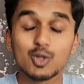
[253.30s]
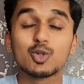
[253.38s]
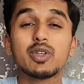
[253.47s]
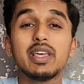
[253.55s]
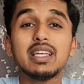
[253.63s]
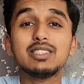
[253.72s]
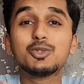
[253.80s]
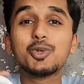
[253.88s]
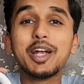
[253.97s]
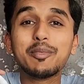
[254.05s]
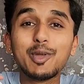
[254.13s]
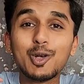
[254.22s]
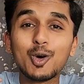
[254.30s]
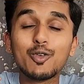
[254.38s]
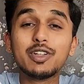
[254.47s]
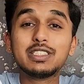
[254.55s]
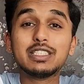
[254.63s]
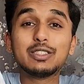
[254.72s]
So yes, do let me know
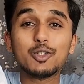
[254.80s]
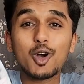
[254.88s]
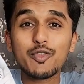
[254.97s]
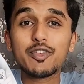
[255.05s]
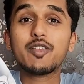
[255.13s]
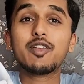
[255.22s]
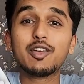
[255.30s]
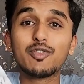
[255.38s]
which is your favorite